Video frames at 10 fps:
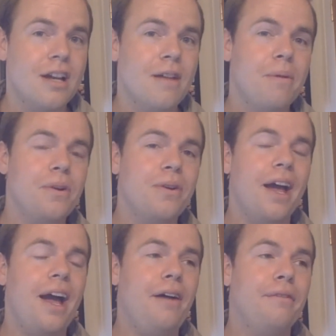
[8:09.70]
but when you
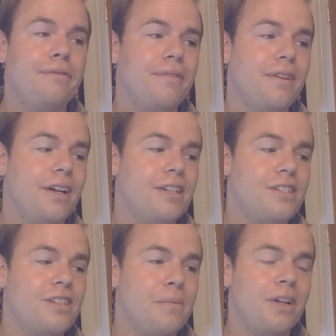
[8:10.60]
have
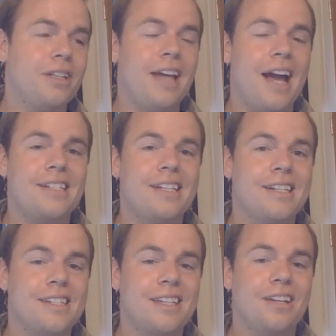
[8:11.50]
someone on the
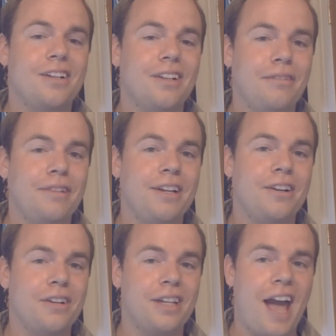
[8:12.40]
acting skill of
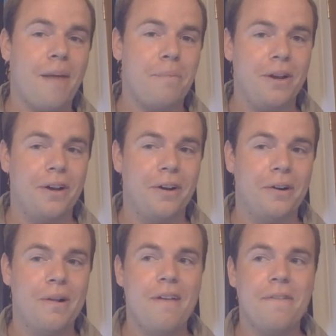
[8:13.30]
Leonardo
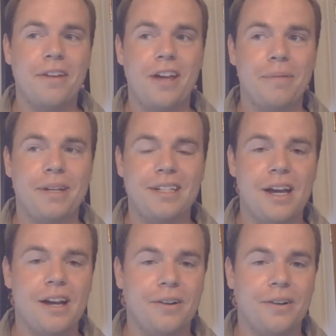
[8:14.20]
DiCaprio coming
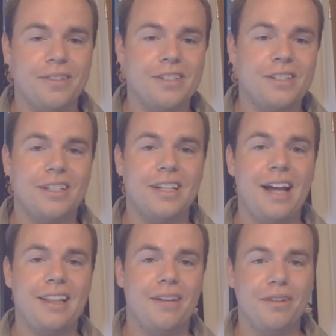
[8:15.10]
down to
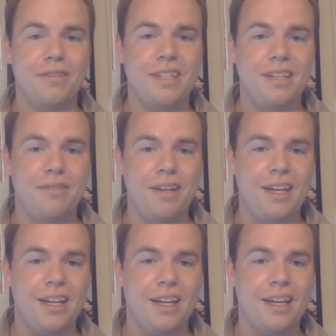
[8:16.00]
that level of
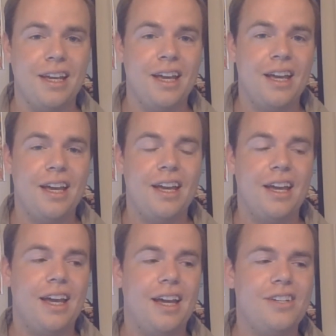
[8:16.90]
TV,
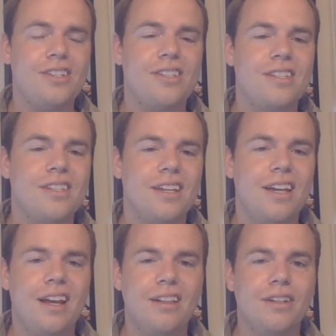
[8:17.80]

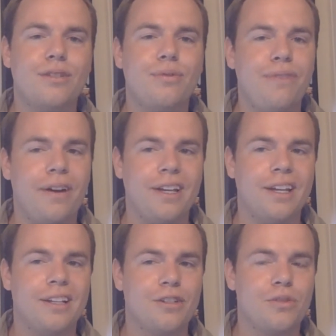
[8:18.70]
it looks funny.
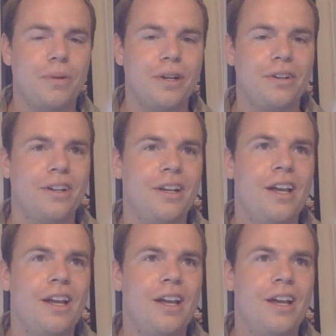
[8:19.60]
It looks weird.